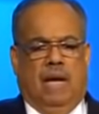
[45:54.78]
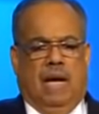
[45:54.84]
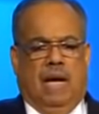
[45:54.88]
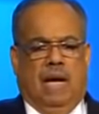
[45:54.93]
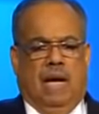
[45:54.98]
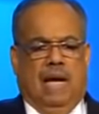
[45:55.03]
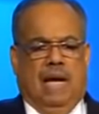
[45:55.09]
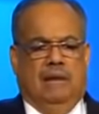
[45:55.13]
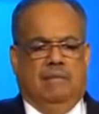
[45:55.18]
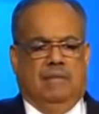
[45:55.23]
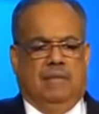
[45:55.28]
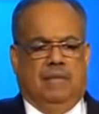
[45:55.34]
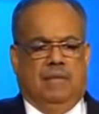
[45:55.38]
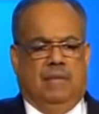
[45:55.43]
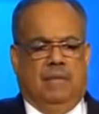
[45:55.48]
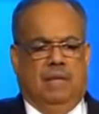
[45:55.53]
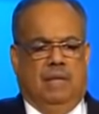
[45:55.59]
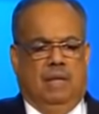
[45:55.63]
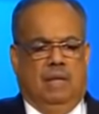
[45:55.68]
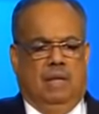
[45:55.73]
I have it
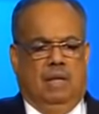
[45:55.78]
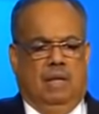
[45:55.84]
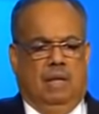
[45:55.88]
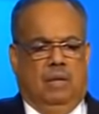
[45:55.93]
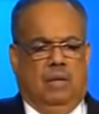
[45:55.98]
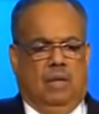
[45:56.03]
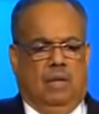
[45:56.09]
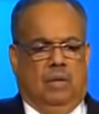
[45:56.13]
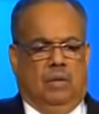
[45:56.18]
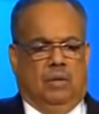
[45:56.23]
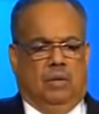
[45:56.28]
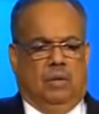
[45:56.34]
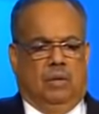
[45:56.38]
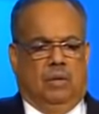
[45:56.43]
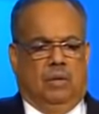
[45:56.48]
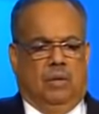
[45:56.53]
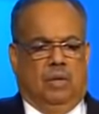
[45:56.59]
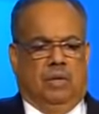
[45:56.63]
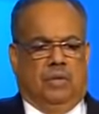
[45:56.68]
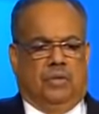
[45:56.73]
on
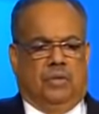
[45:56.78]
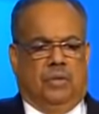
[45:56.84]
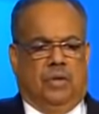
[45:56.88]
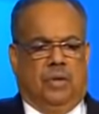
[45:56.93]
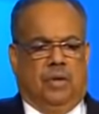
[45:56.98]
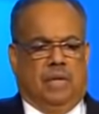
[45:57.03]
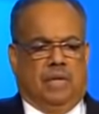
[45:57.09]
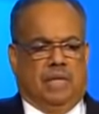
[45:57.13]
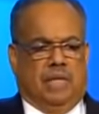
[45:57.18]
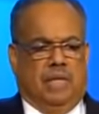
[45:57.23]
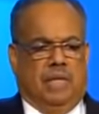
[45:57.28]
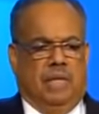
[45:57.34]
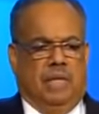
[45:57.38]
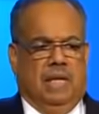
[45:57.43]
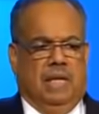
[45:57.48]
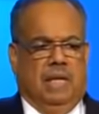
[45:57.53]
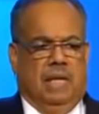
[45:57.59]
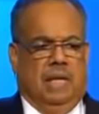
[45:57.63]
good authority,